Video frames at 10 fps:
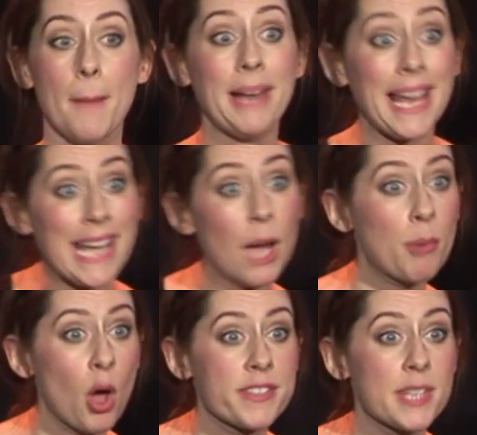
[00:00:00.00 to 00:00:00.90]
Blackout
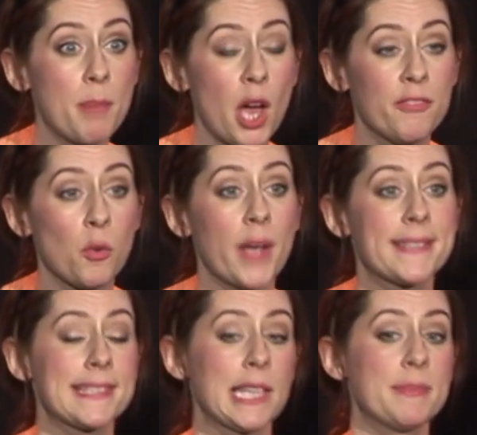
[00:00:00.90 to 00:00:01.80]
blinds are the perfect way to
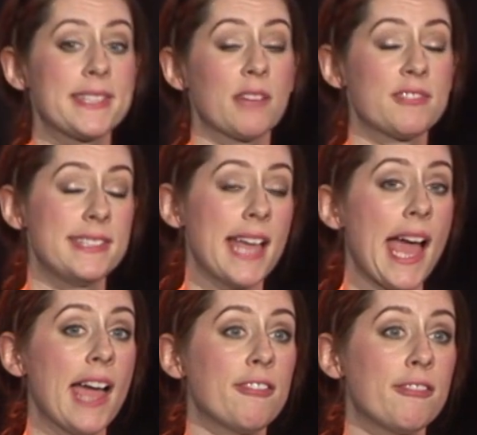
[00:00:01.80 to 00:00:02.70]
sleep yourself to
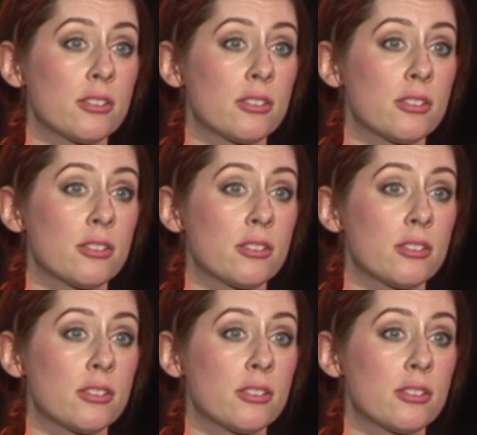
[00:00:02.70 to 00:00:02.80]
death.